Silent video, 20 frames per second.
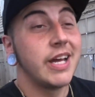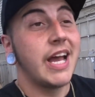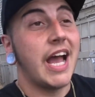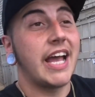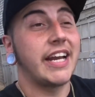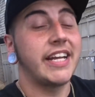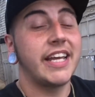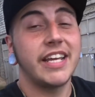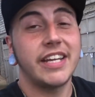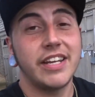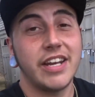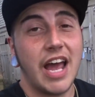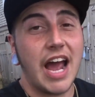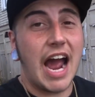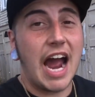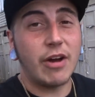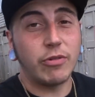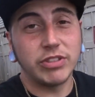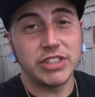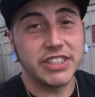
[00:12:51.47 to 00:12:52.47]
and then
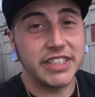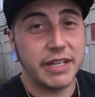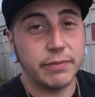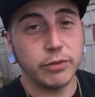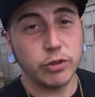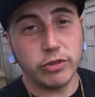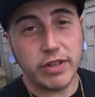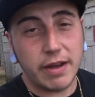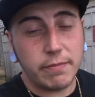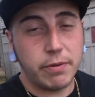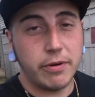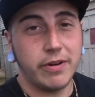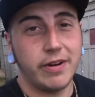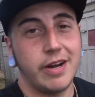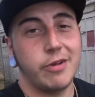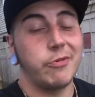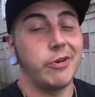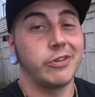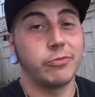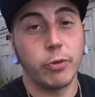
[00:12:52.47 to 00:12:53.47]
I would skip through that part
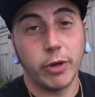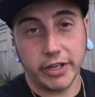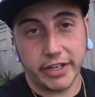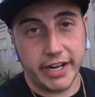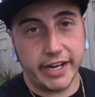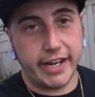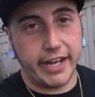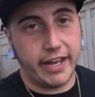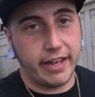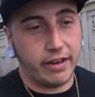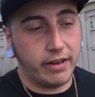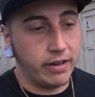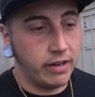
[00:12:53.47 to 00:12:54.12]
and it would work again.